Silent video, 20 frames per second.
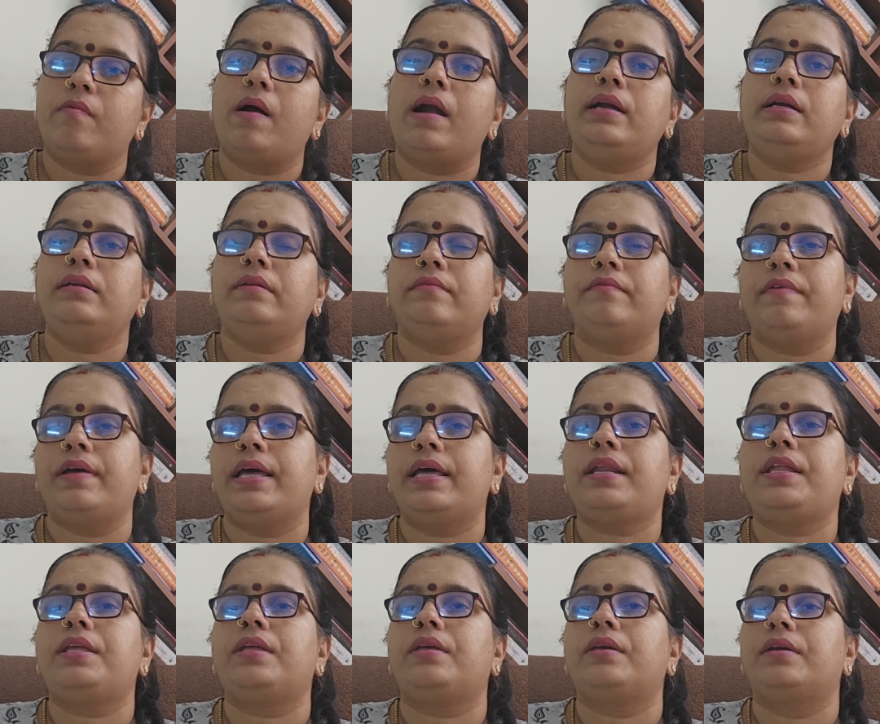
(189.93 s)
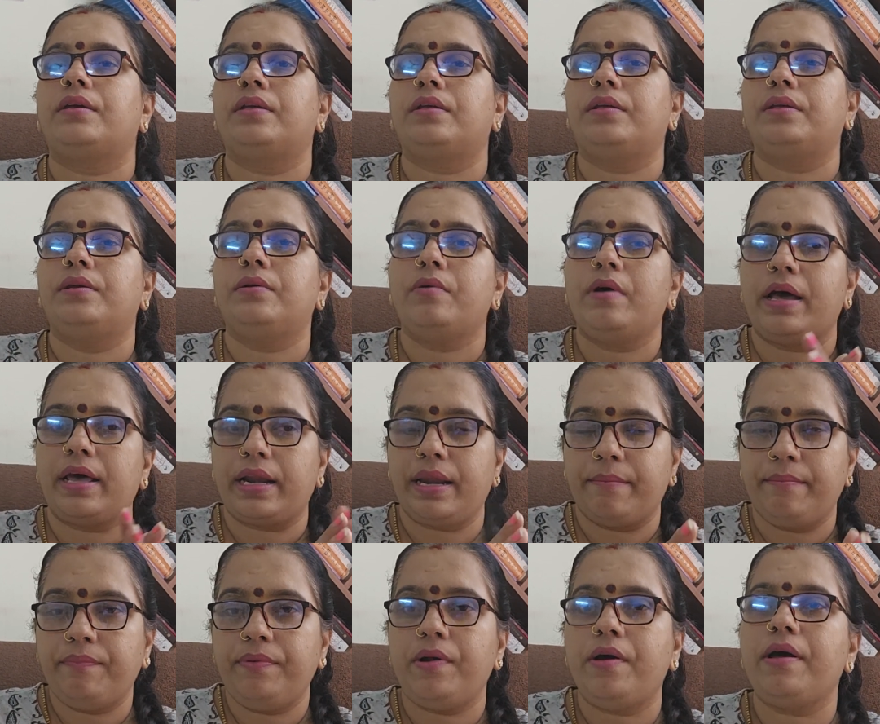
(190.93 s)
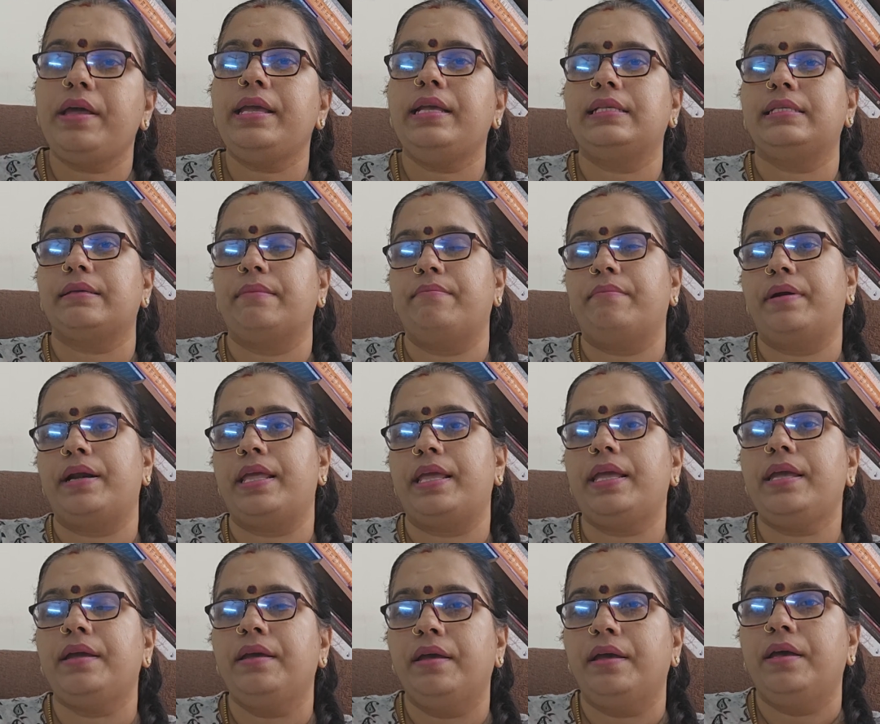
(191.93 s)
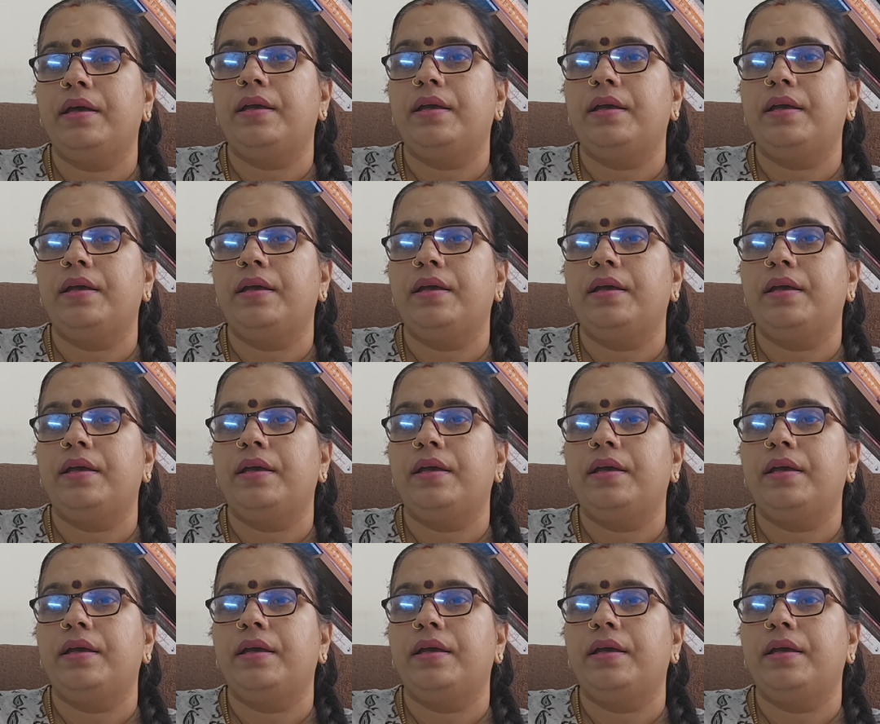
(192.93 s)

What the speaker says: One, where you are employing somebody,